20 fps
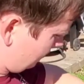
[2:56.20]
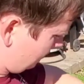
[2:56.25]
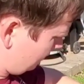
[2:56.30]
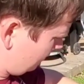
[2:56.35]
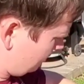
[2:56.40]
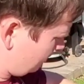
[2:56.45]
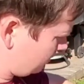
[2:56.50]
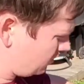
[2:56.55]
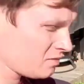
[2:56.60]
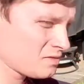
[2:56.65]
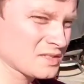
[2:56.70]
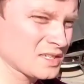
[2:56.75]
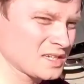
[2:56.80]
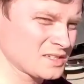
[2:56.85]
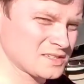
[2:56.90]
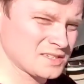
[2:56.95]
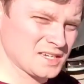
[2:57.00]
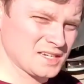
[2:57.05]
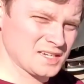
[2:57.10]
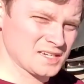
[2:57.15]
So it's
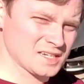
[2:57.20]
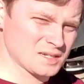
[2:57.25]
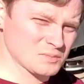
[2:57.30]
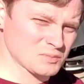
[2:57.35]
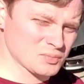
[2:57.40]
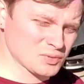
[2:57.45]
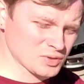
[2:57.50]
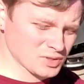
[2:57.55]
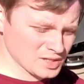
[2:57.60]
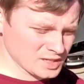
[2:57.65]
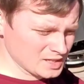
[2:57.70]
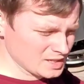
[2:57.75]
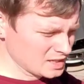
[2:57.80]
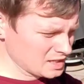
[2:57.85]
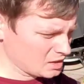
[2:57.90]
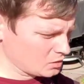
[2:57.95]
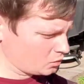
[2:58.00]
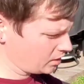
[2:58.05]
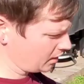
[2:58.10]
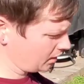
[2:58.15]
actually heating up pretty
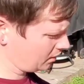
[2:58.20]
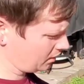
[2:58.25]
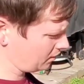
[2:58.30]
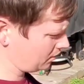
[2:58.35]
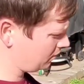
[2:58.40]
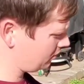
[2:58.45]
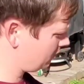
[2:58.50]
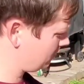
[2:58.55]
quick.